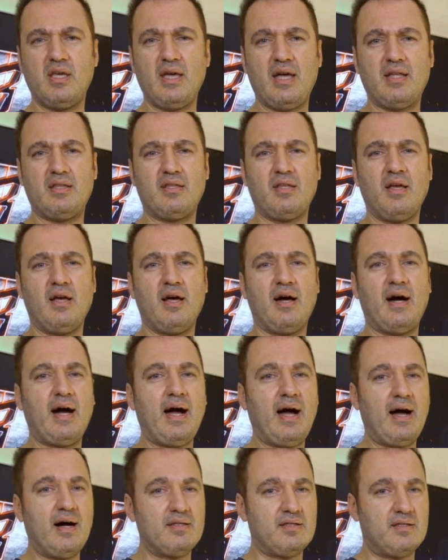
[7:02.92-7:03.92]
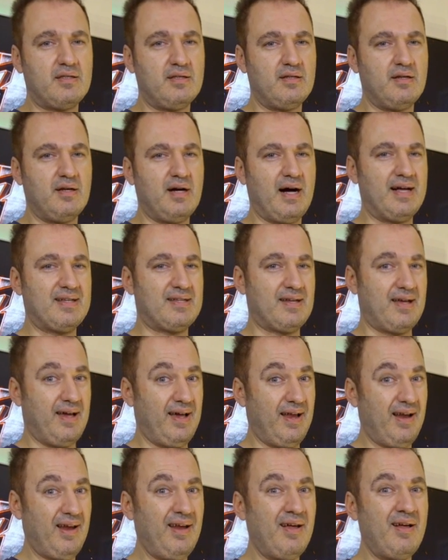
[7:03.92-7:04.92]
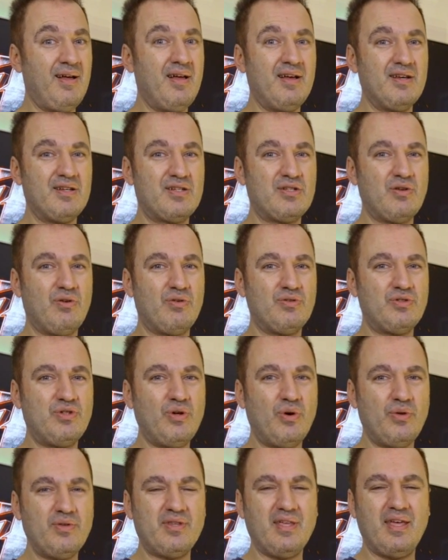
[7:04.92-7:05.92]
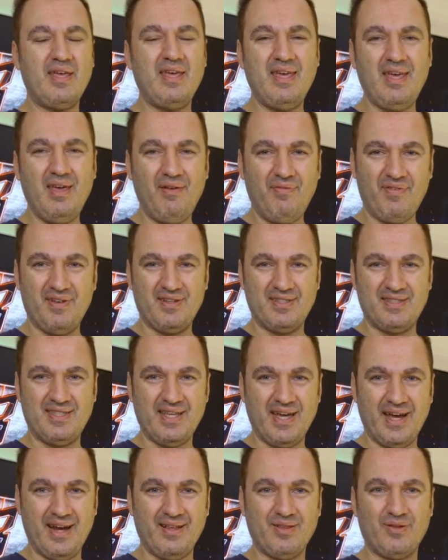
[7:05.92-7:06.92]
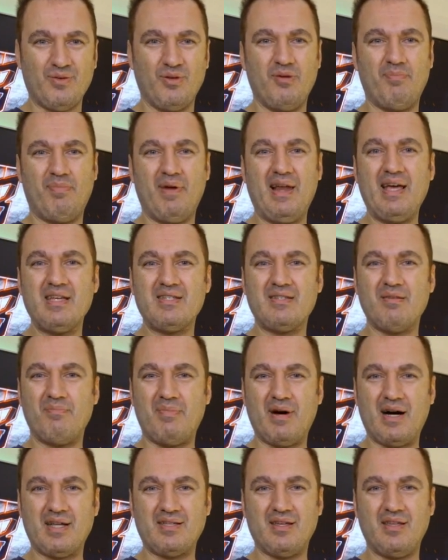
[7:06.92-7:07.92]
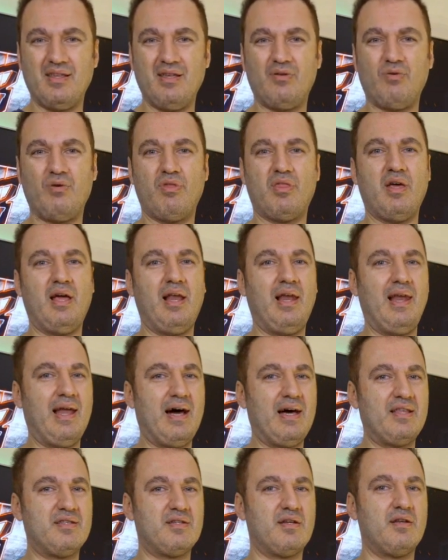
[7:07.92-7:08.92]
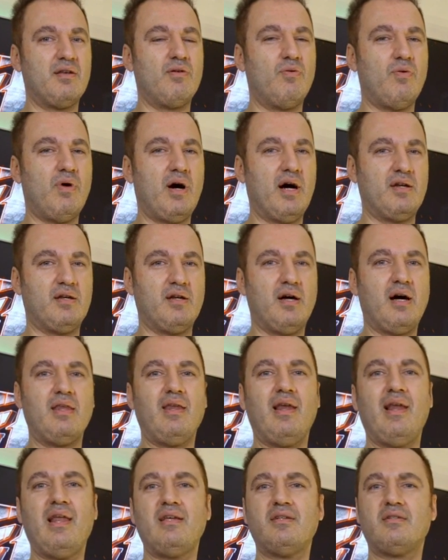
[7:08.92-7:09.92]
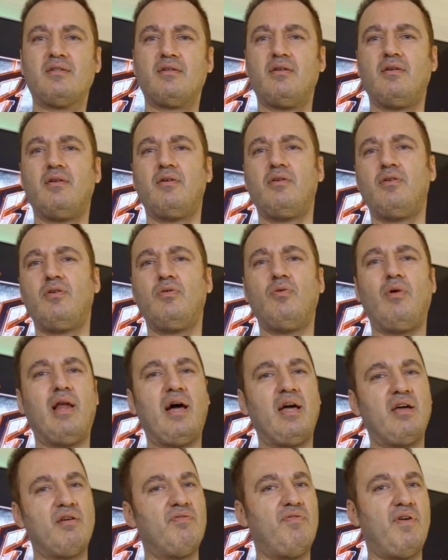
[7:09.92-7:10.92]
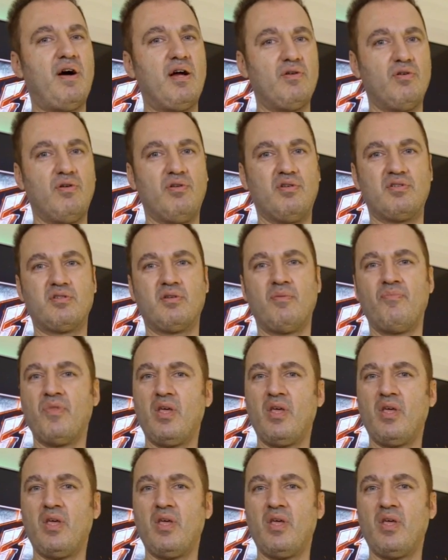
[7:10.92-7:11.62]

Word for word: get hot as hell, so don't even dare to replace the battery with a larger one, unless you like fireworks.